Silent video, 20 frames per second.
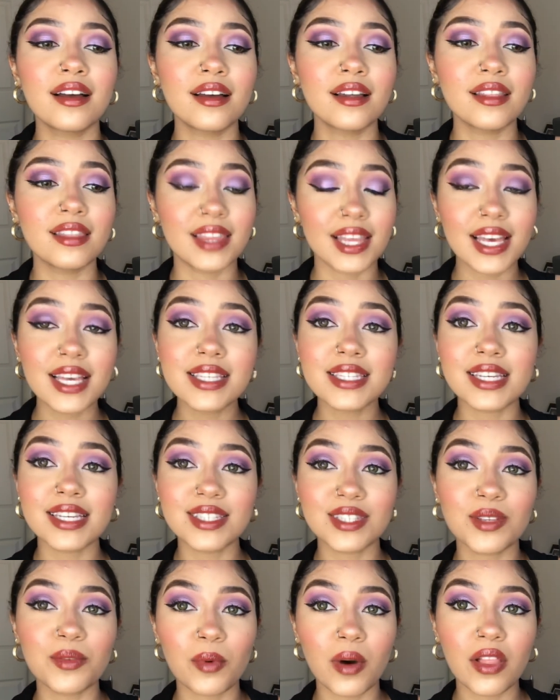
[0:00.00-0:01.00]
This
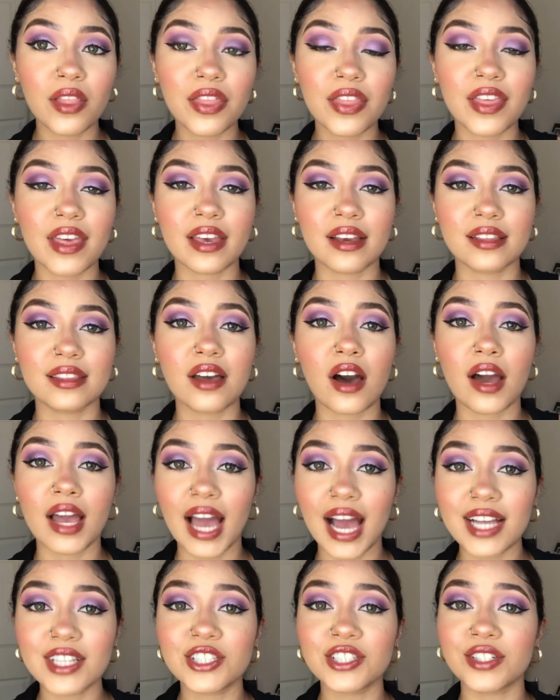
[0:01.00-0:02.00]
is the one thing that I
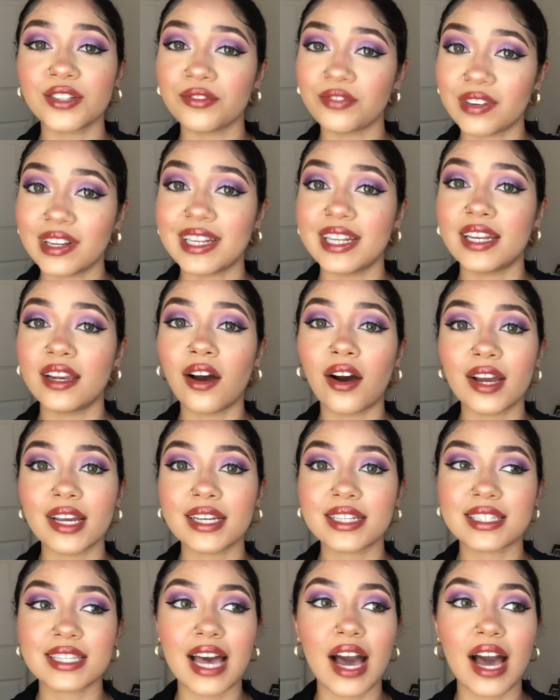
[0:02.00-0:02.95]
actually really liked